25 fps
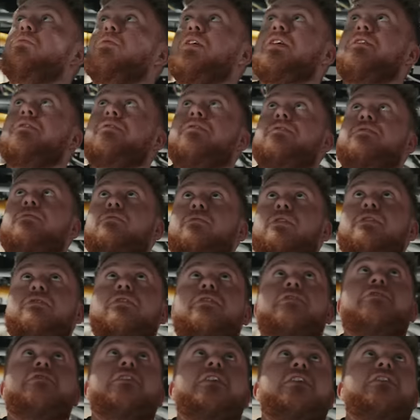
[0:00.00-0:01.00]
we've
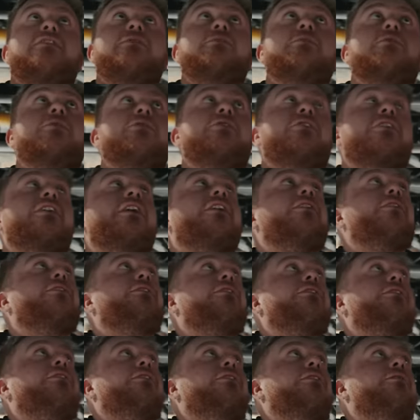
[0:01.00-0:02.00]
got flexibles in our
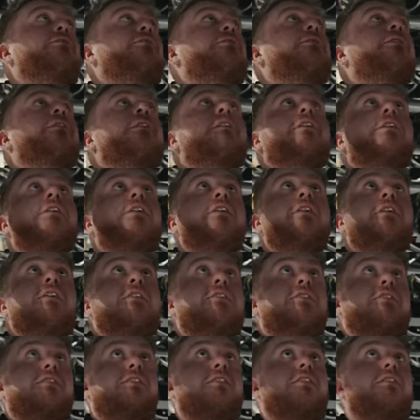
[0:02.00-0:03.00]
system,
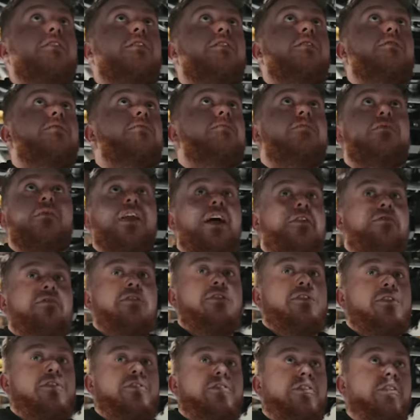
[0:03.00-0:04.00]
so
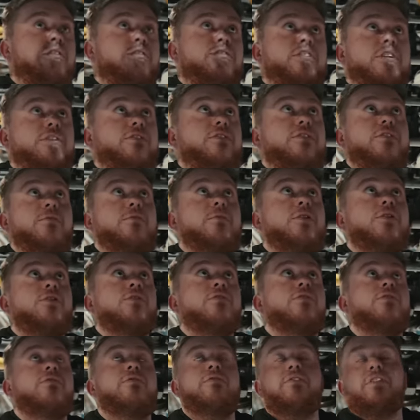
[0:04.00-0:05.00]
everything's got a chance to
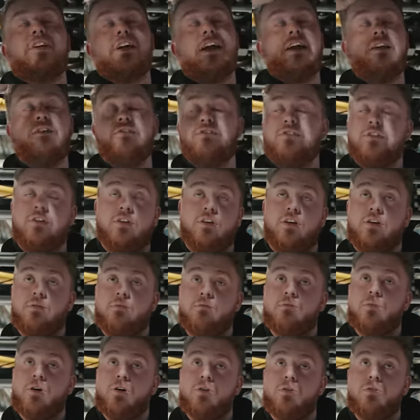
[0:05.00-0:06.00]
move, the engine
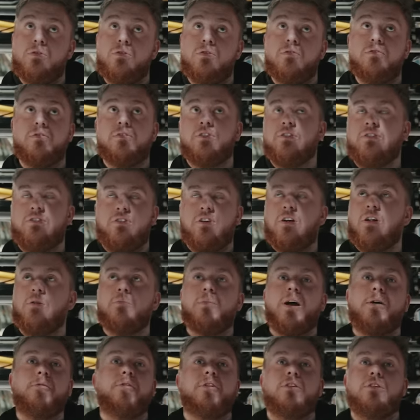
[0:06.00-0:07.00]
can move, because it's all
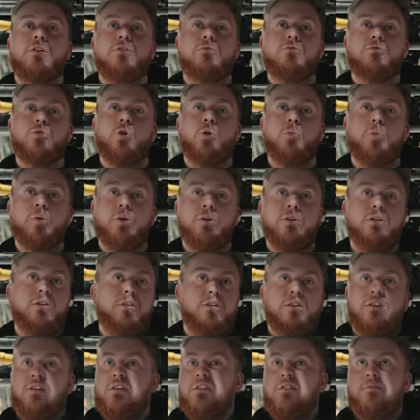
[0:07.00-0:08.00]
mounted on rubber,
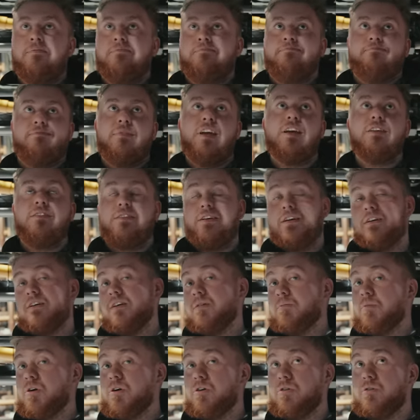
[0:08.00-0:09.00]
it's going
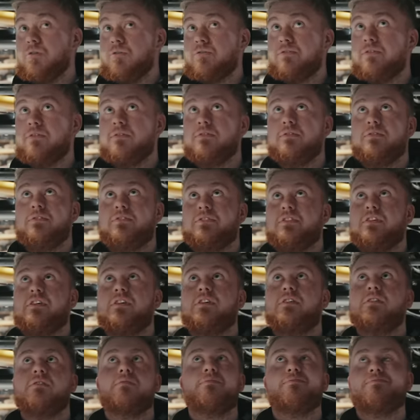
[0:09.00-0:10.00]
to move,
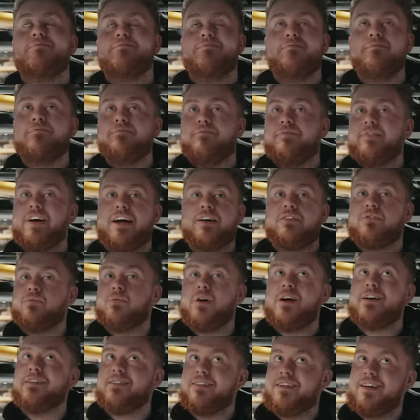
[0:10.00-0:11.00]
so that's
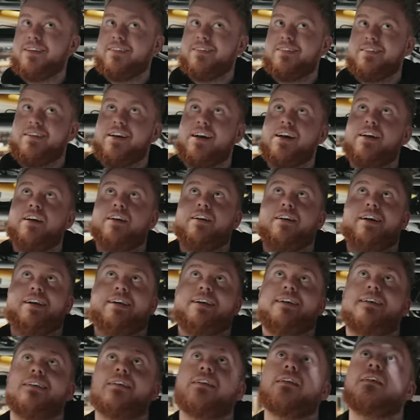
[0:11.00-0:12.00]
where things start
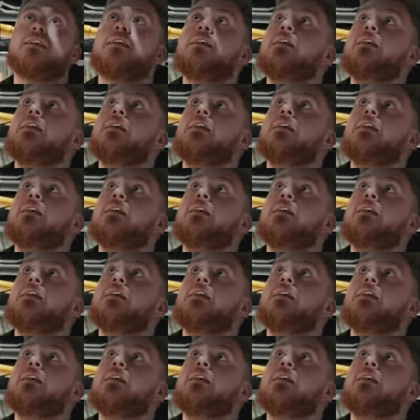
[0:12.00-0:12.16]
cracking.